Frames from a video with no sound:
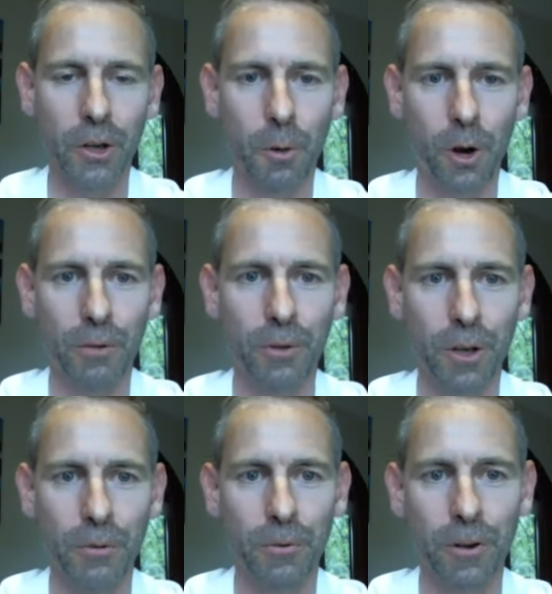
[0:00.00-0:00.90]
quite a few
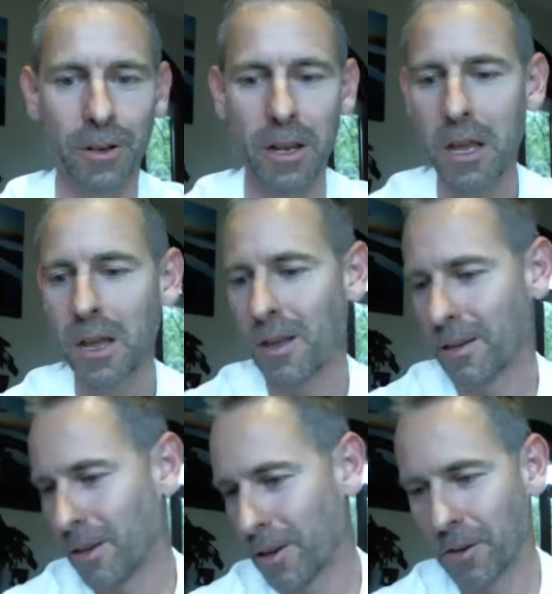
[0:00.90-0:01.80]
different
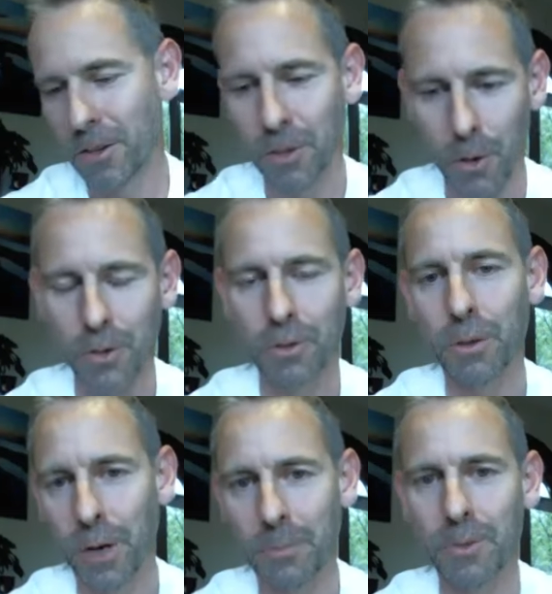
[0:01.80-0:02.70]
your social, your
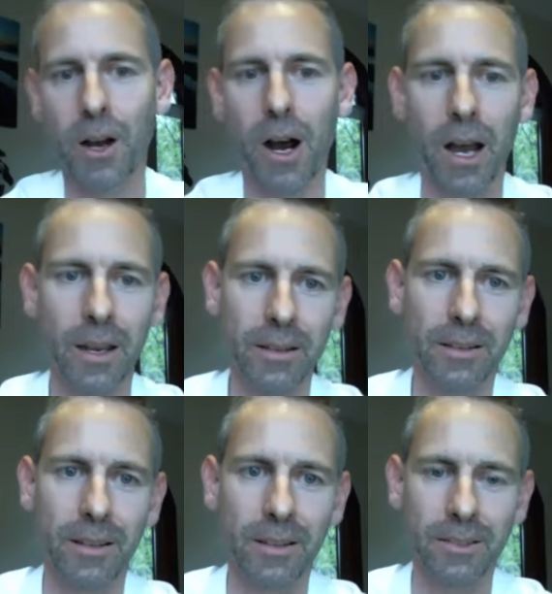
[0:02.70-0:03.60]
website,
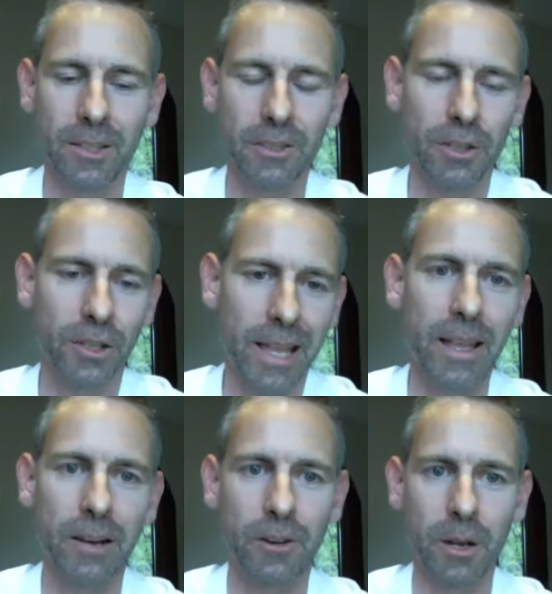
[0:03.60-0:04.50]
just to get
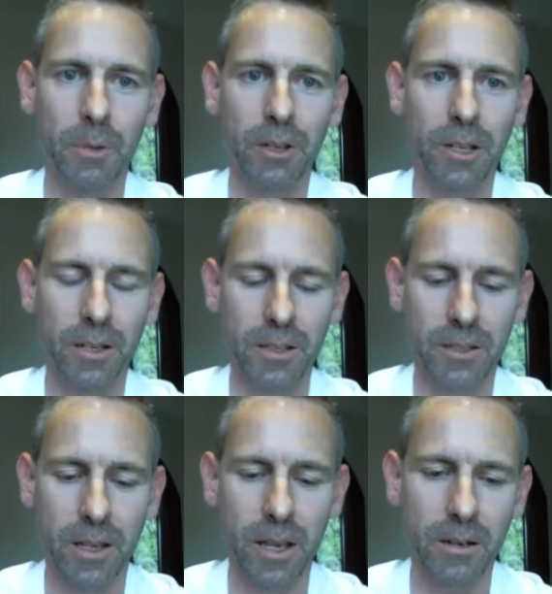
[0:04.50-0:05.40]
that credibility, as you
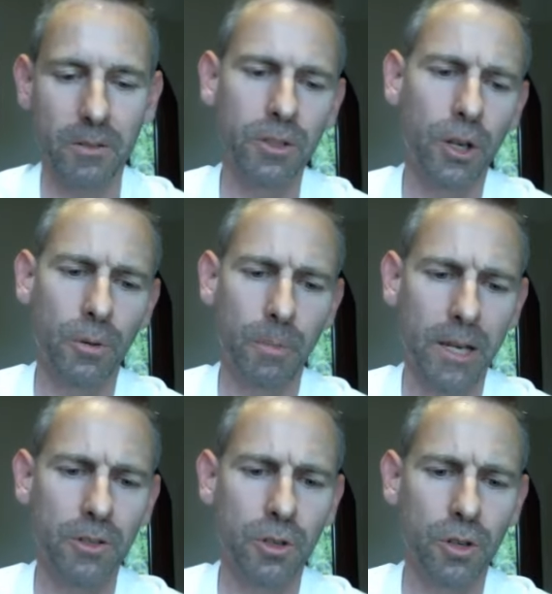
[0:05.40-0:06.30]
said, and also
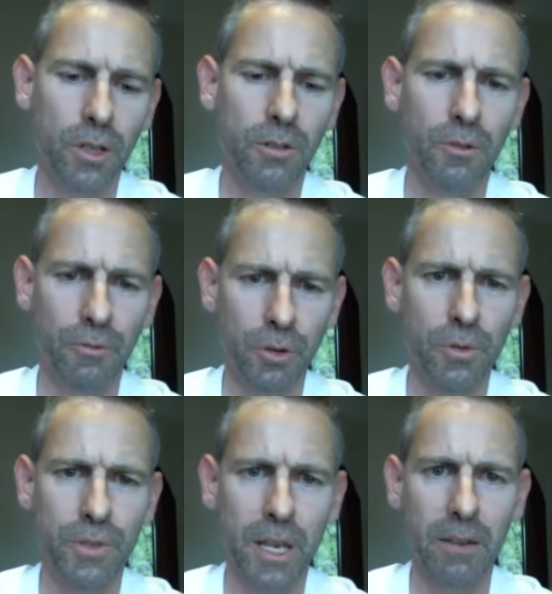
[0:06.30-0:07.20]
making sure you've got
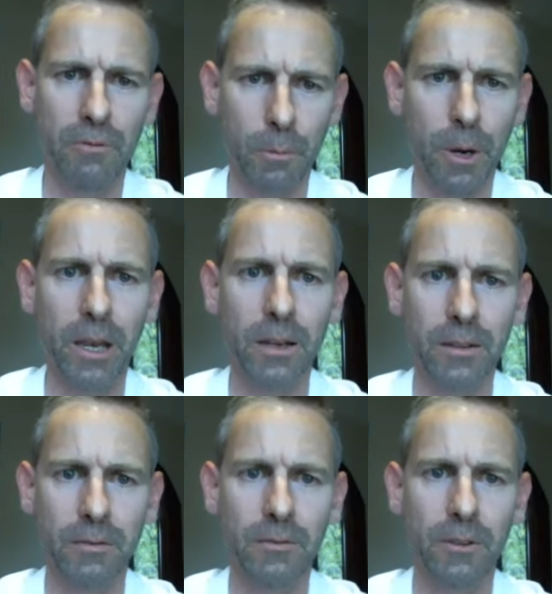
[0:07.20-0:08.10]
reviews everywhere.
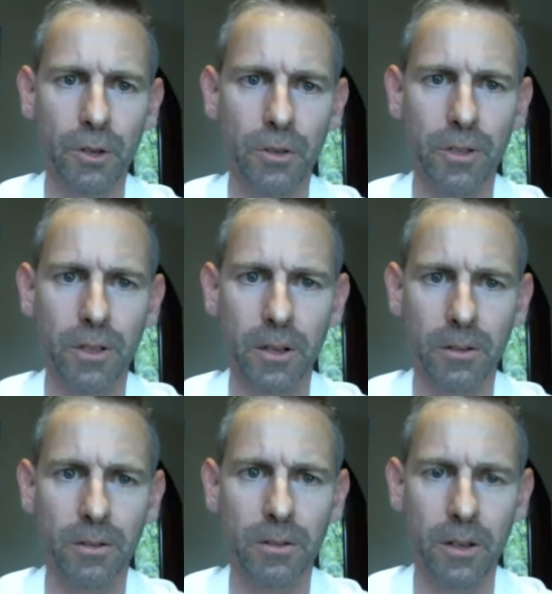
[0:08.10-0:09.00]
Reviews are
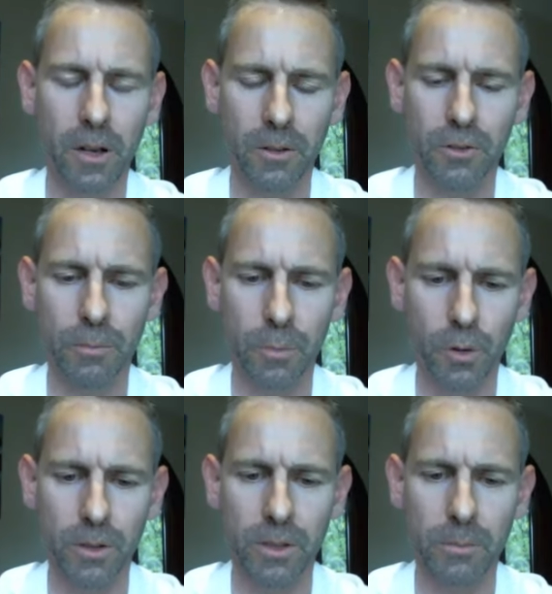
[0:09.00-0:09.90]
ultra
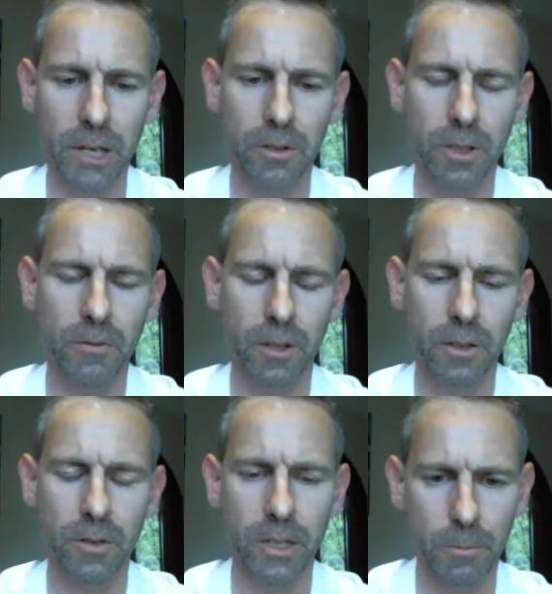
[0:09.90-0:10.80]
important. So make sure you've got
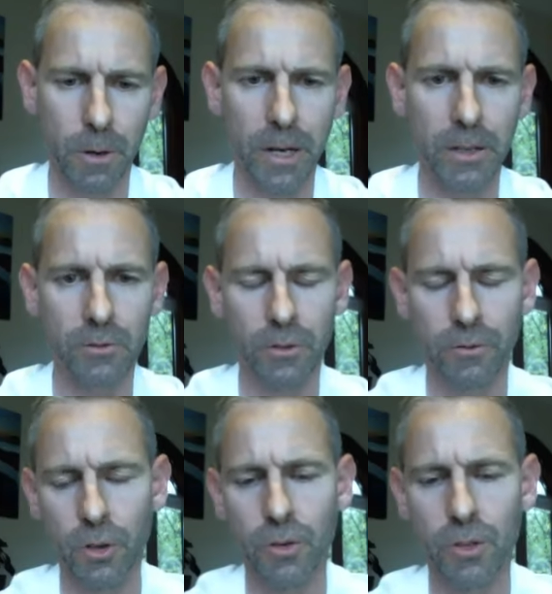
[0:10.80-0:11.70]
your Easy Weddings
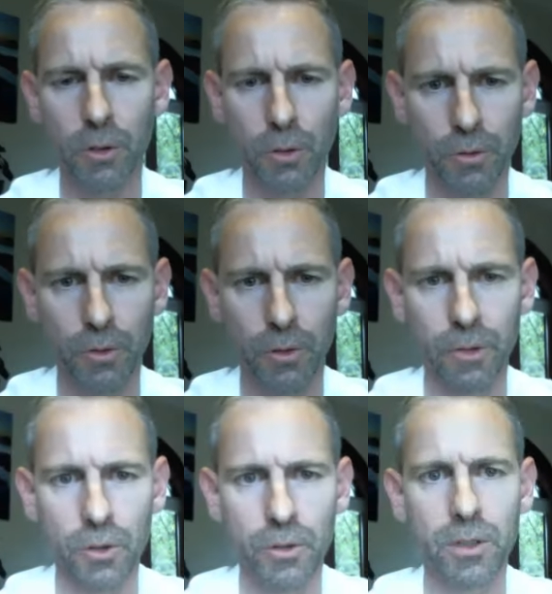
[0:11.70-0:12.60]
reviews and Google
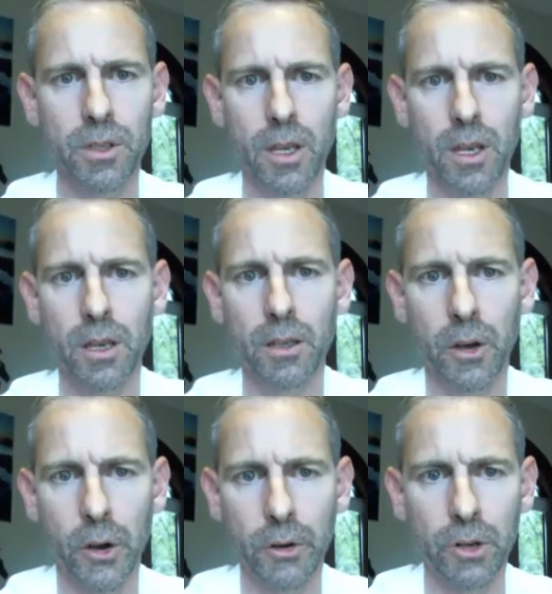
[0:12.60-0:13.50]
reviews
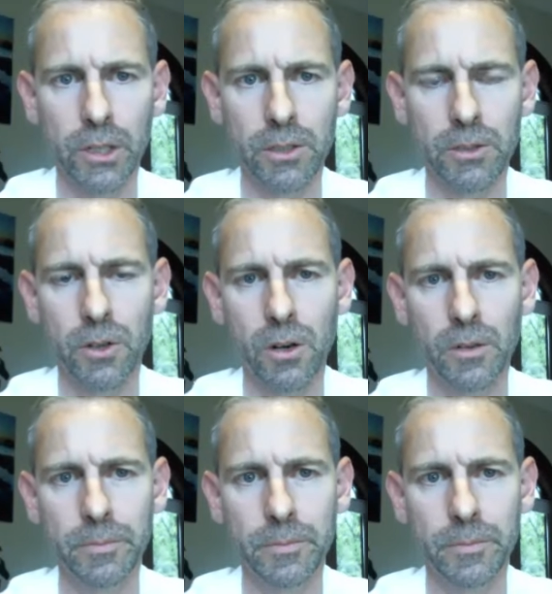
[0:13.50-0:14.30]
going really strong.